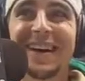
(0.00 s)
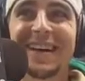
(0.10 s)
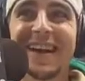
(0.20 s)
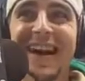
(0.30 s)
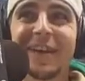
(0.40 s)

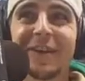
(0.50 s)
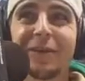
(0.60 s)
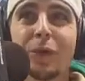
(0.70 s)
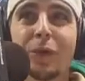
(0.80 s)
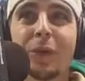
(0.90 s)
He had a
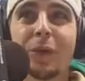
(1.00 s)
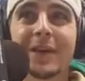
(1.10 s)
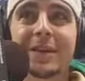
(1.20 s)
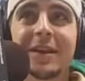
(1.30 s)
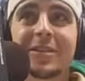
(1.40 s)
full ride
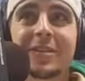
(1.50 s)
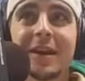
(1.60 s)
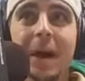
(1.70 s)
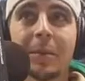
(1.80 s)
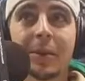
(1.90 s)
to
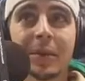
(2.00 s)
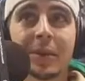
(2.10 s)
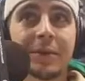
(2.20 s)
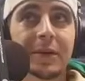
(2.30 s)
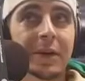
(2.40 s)
Tennessee, I
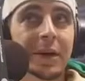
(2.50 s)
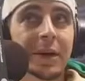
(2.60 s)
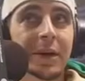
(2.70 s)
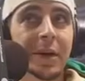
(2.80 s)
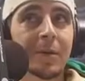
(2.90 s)
believe. He
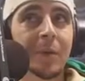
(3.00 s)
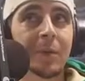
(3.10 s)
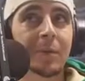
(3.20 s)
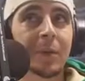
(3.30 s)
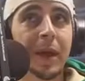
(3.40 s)
ended up going
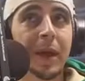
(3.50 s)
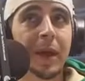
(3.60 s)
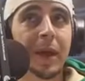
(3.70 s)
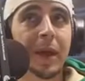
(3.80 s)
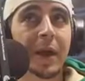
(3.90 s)
and playing
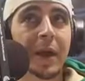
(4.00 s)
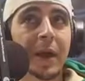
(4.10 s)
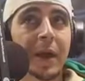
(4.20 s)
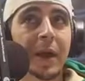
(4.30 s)
baseball.